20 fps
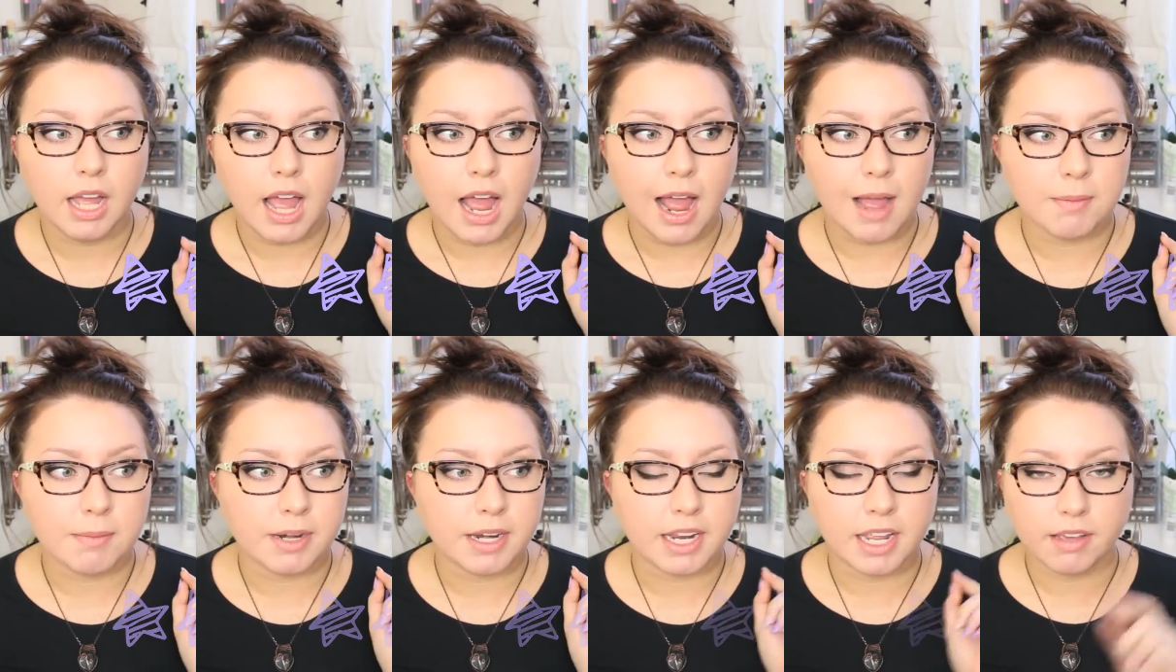
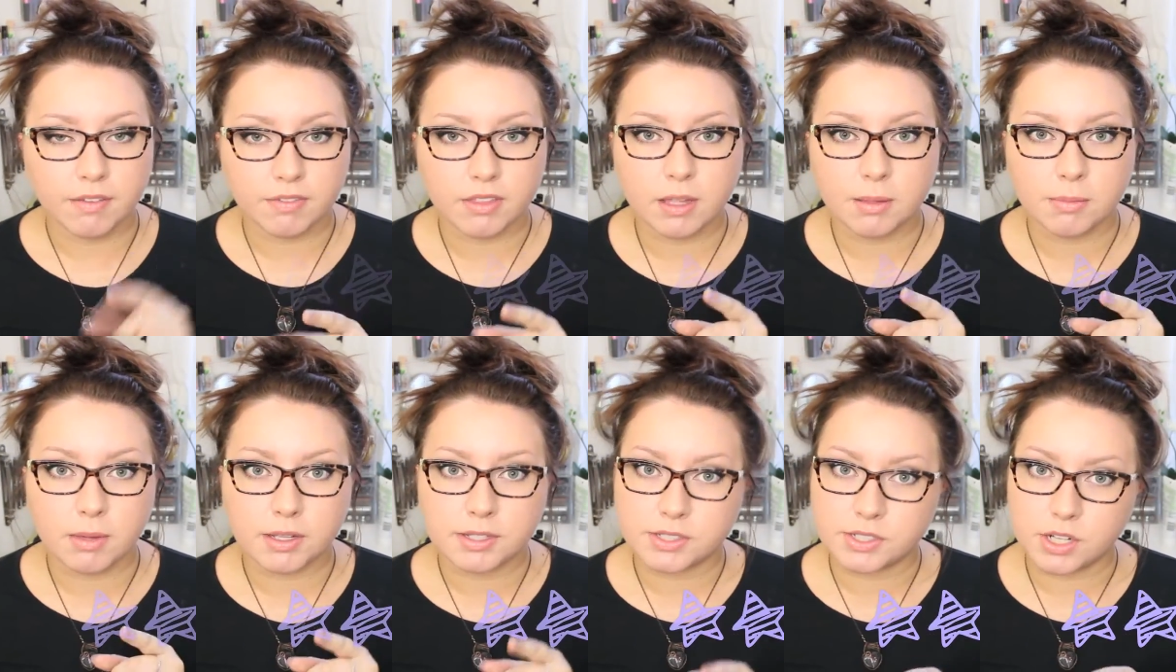I'm gonna give
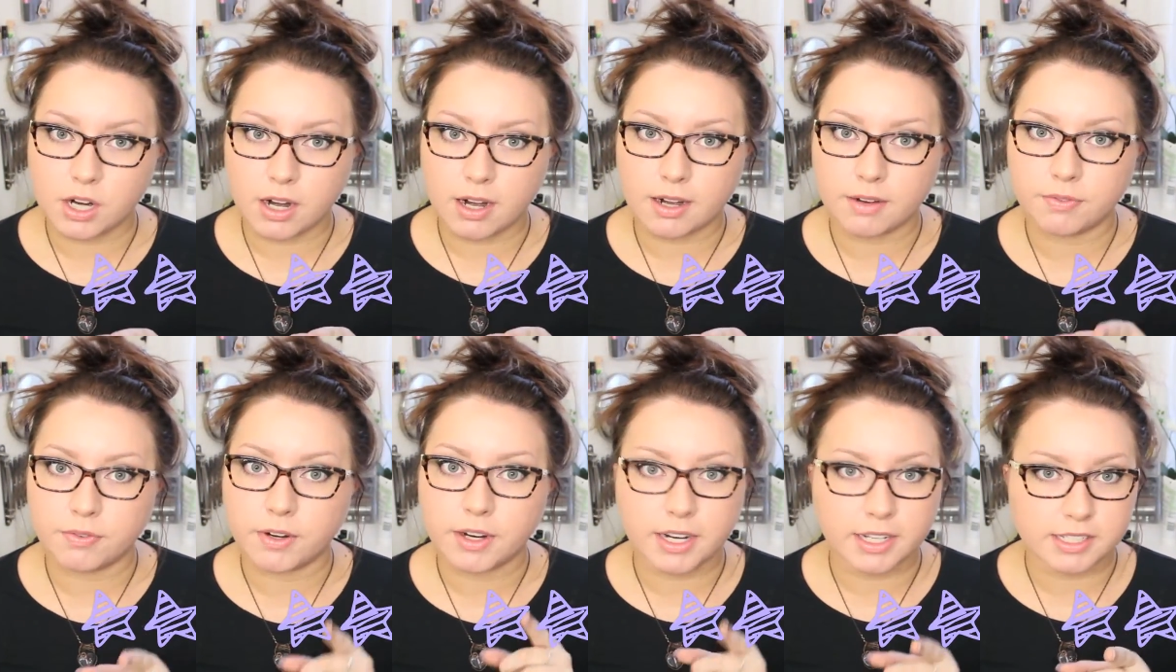them a star
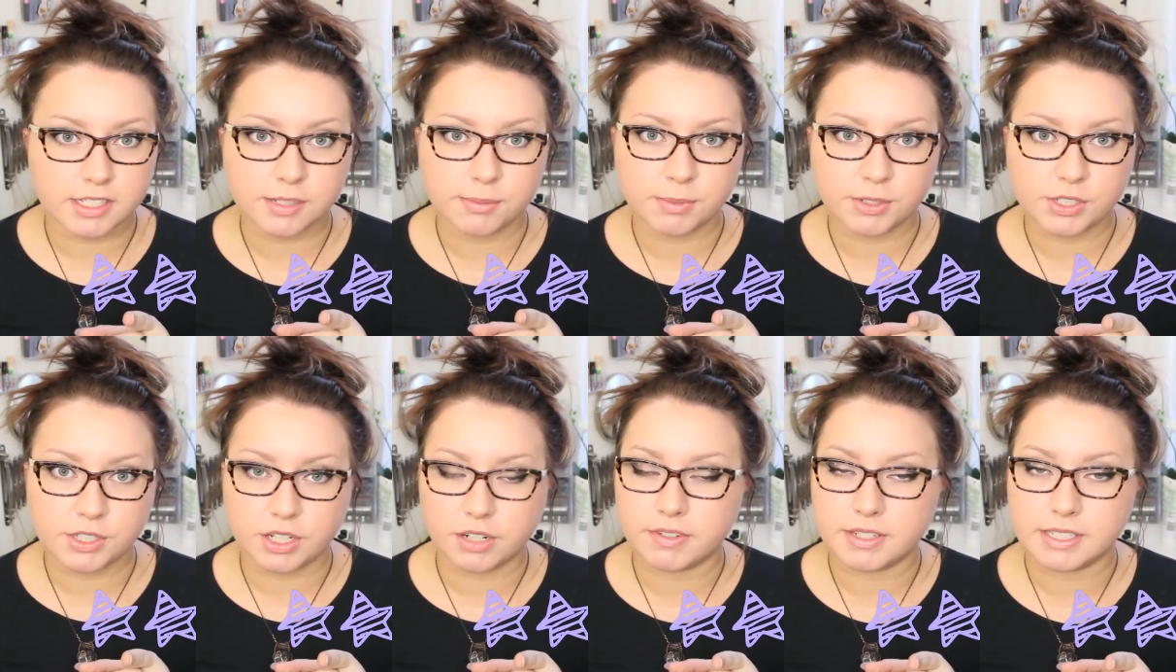for customer
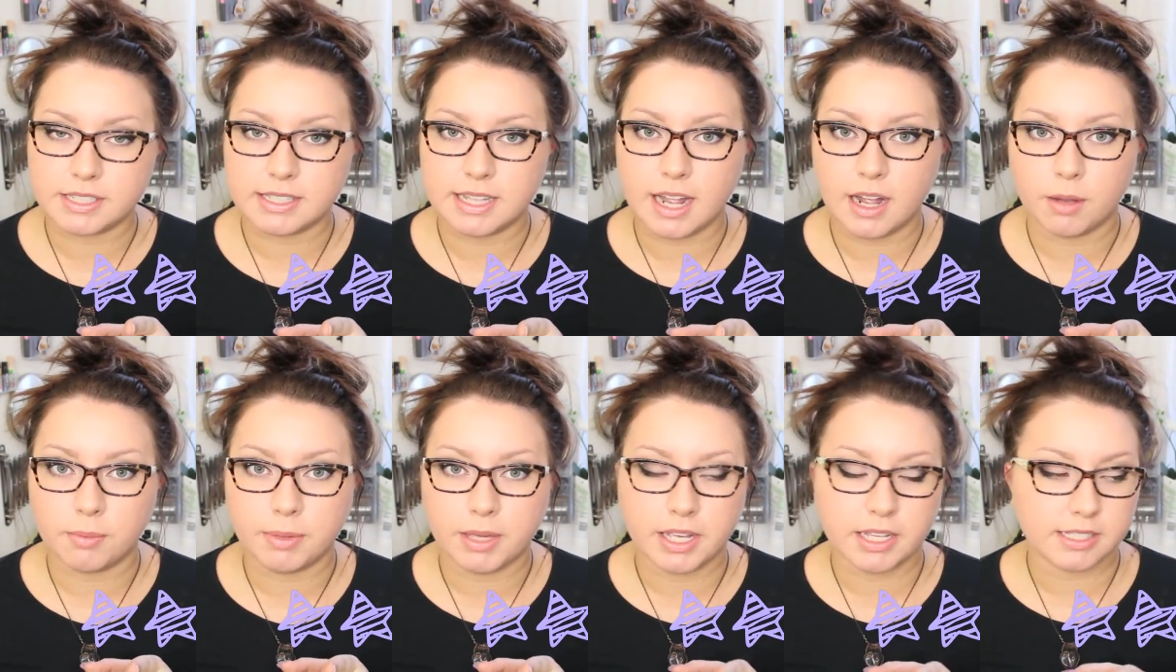service
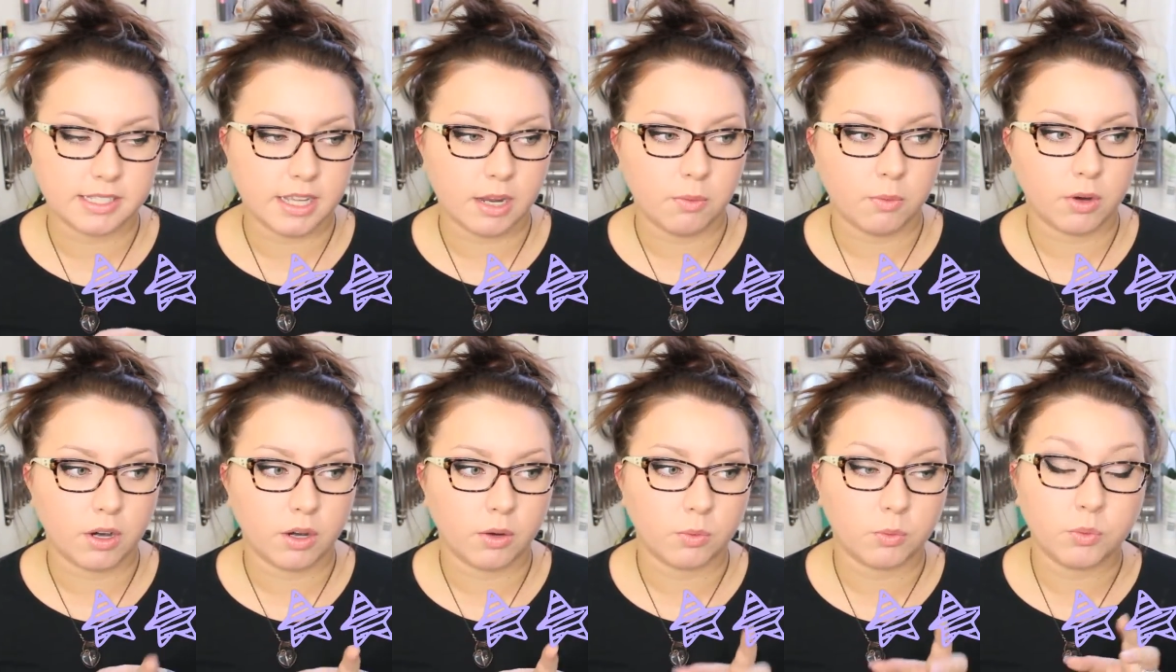now, because they
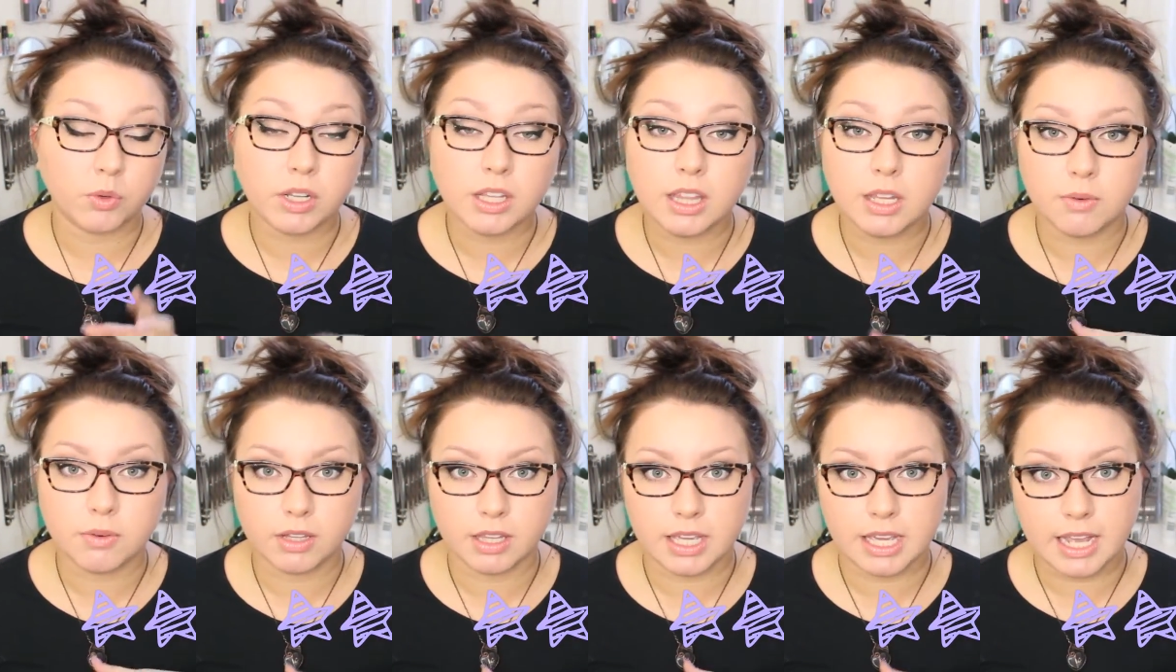were really,
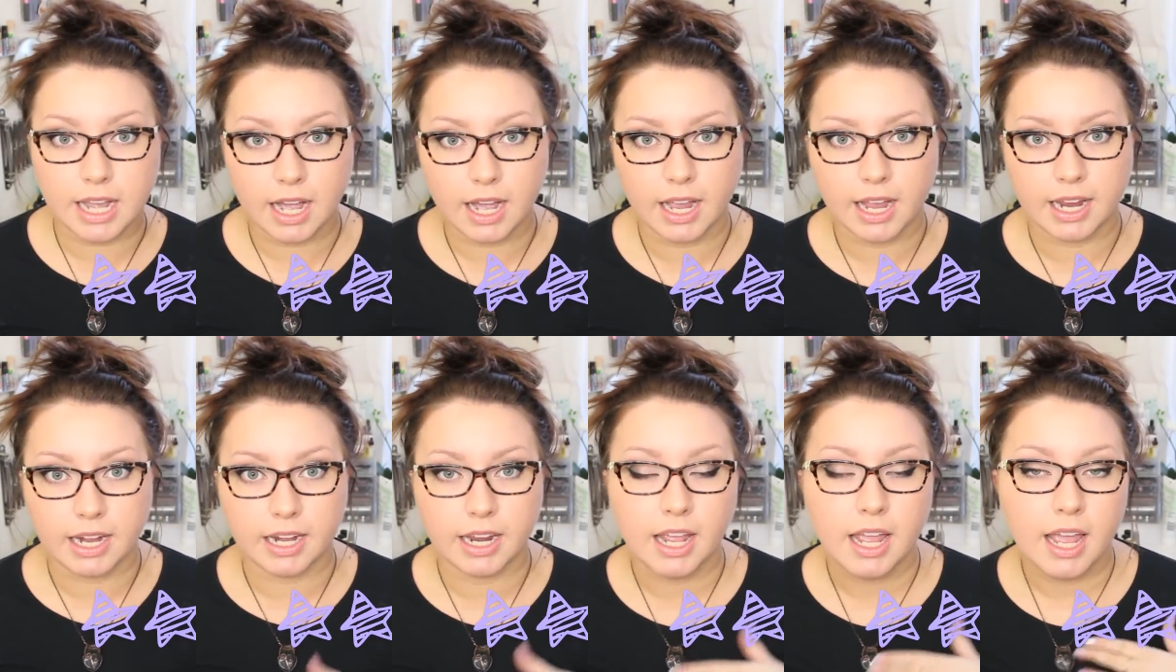really
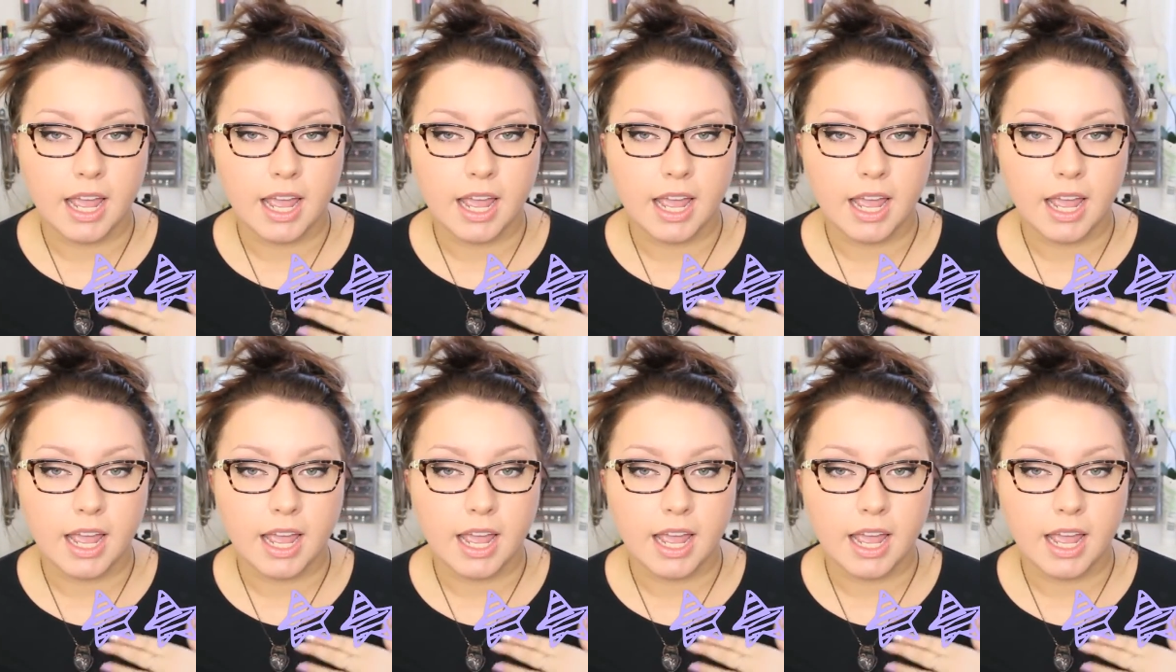kind,